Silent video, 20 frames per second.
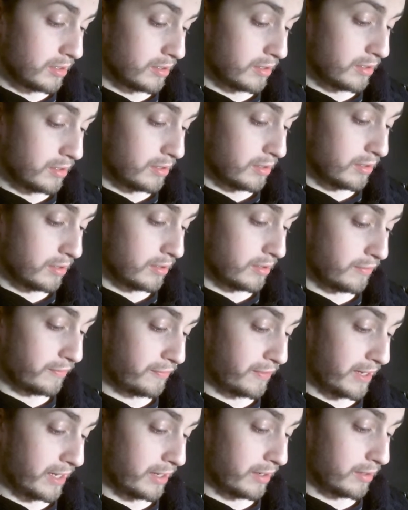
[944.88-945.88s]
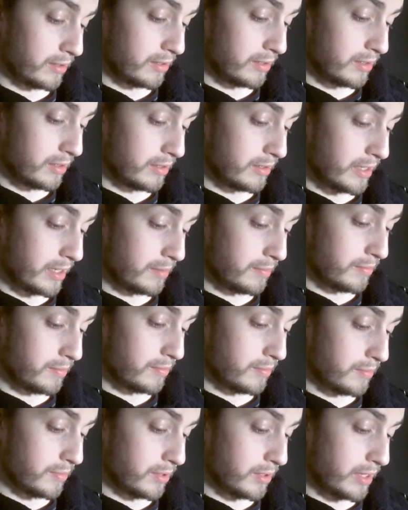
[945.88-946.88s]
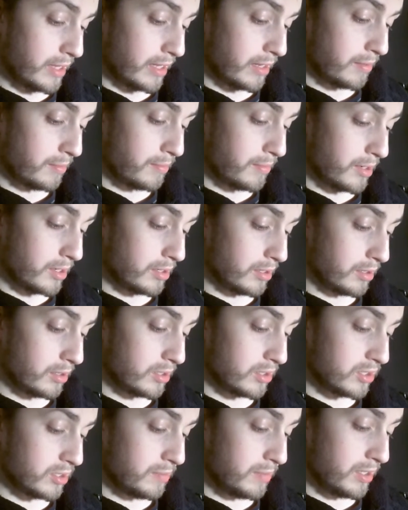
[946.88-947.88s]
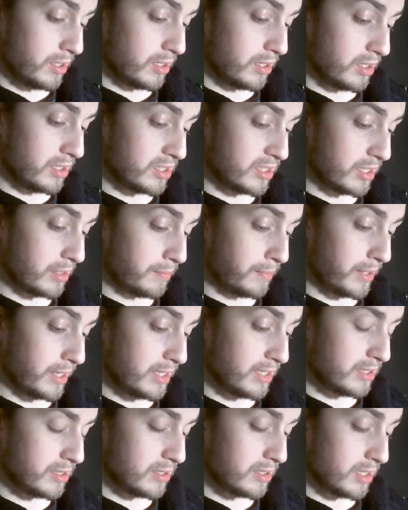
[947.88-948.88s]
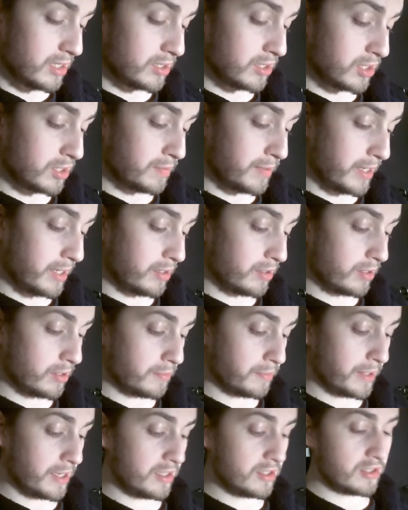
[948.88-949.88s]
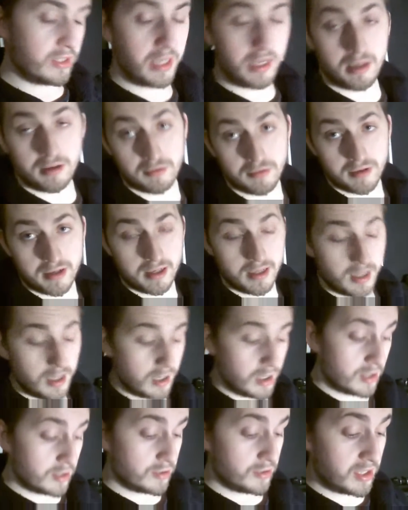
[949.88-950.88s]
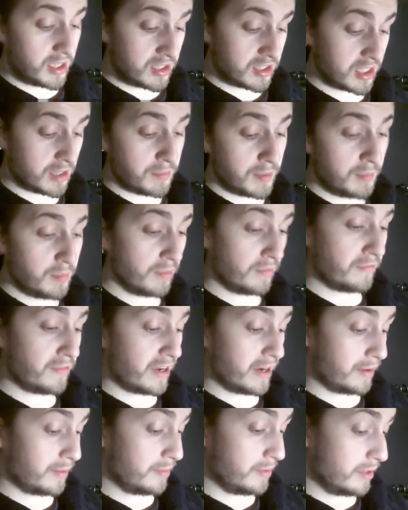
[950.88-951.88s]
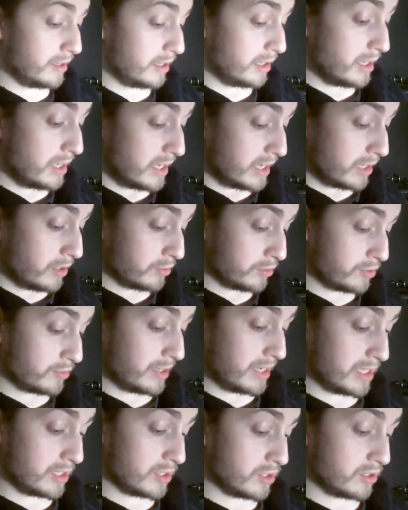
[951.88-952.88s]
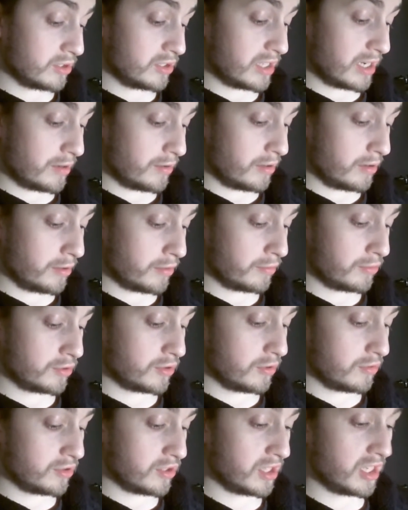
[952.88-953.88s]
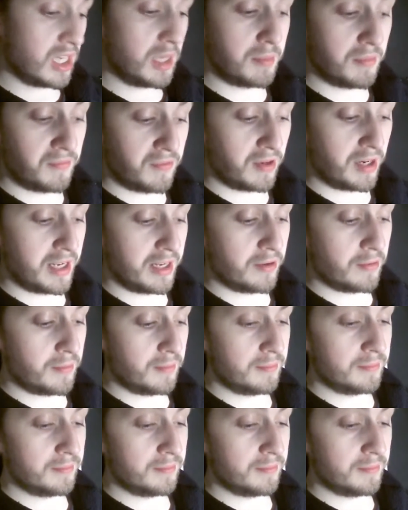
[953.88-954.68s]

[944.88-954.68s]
the fire. The model is immediately set ablaze, as explained on page 83. So he can set people on fire. He also has Terror, Throw Stones, and Keep them for later.